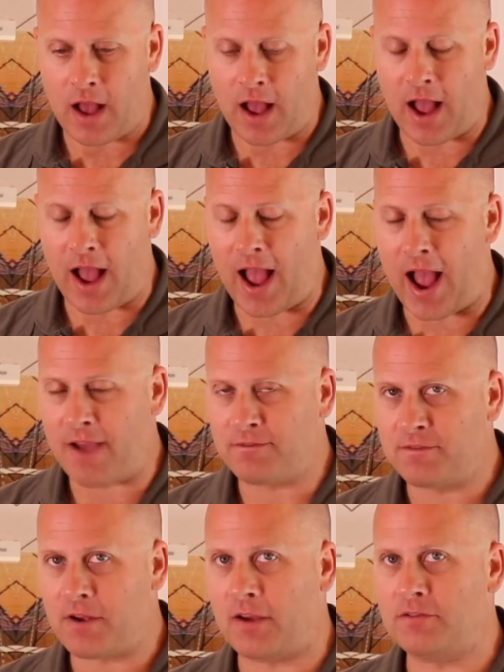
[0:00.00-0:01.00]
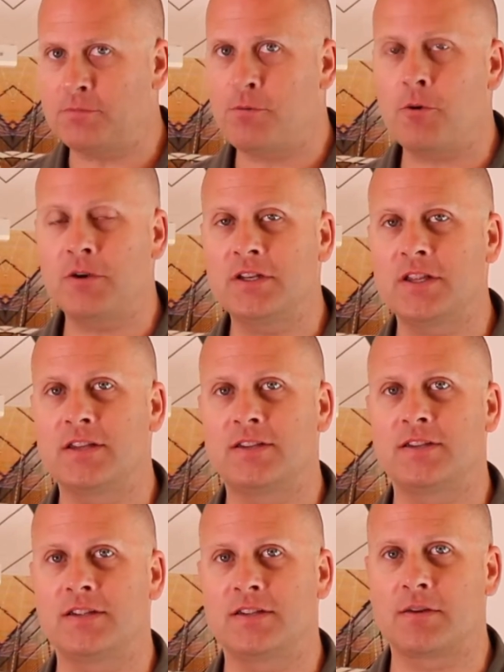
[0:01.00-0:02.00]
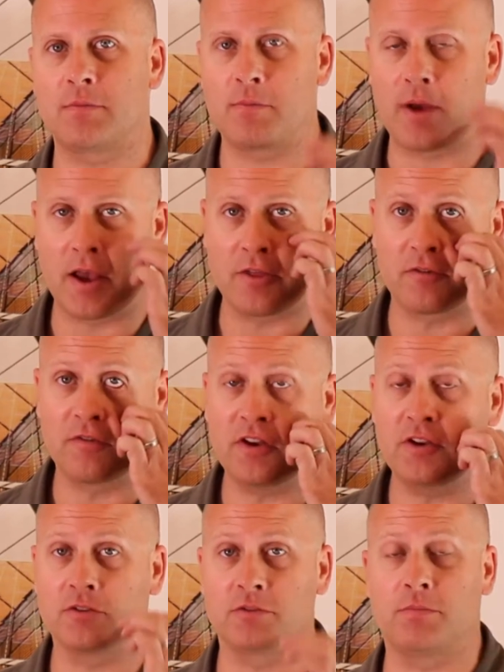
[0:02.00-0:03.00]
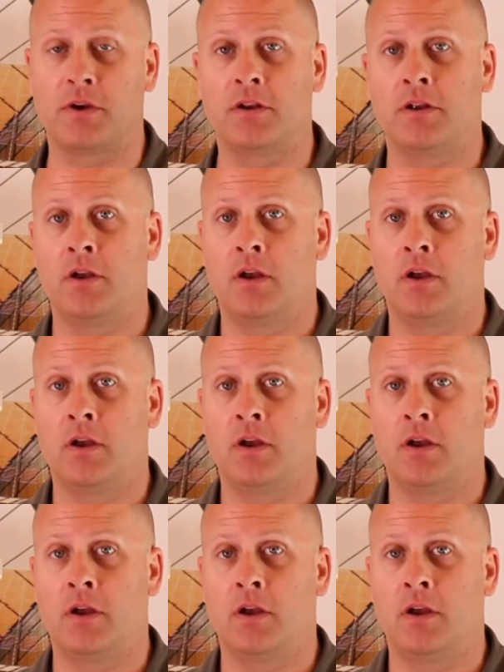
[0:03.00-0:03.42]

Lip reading: I've spoken to this in some of my other videos, but